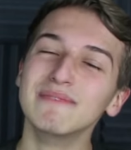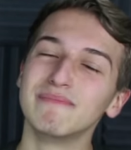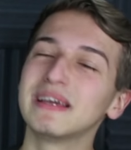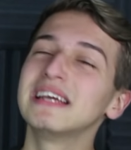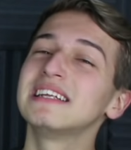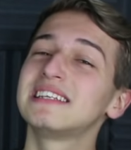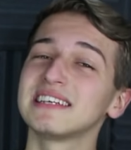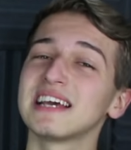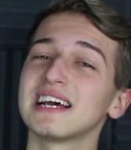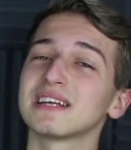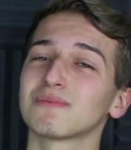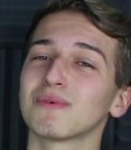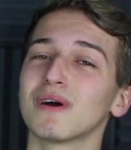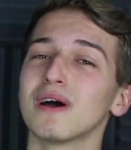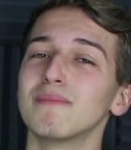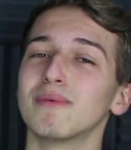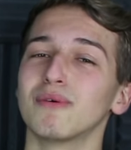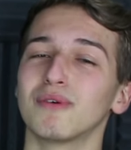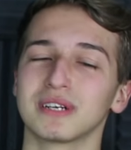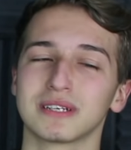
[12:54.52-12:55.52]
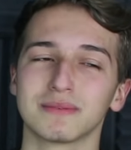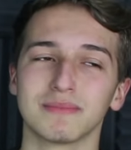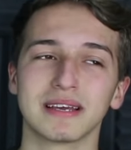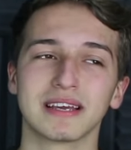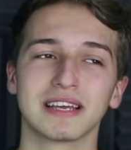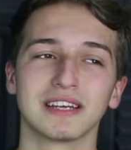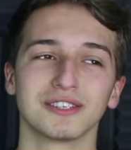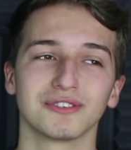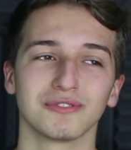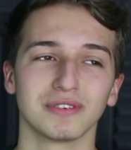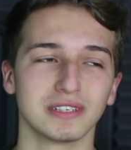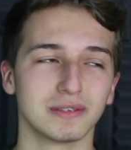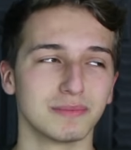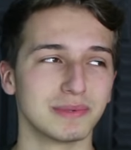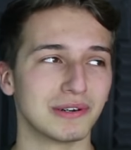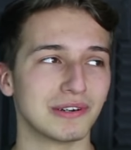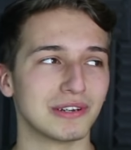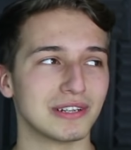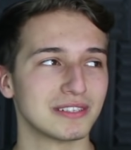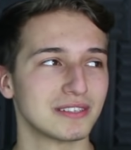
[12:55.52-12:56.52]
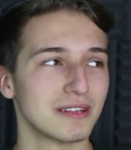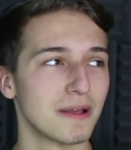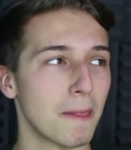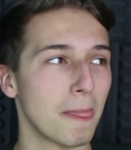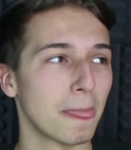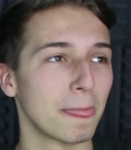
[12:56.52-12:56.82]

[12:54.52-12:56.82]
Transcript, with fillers: B T S were born to make history, to be honest.